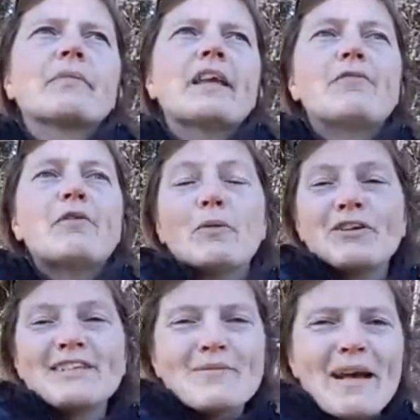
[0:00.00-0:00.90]
if we
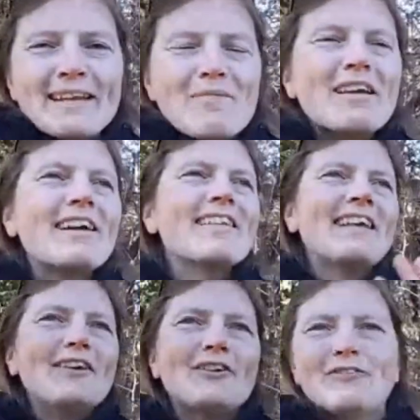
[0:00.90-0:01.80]
weren't in a pandemic, I'd say
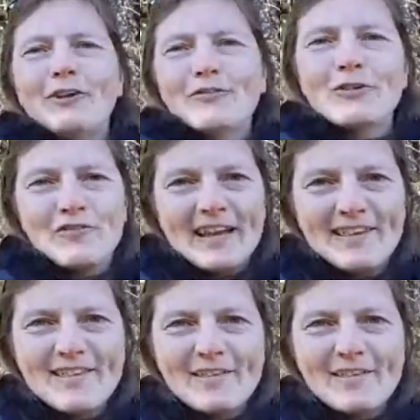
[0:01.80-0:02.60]
you could look for events,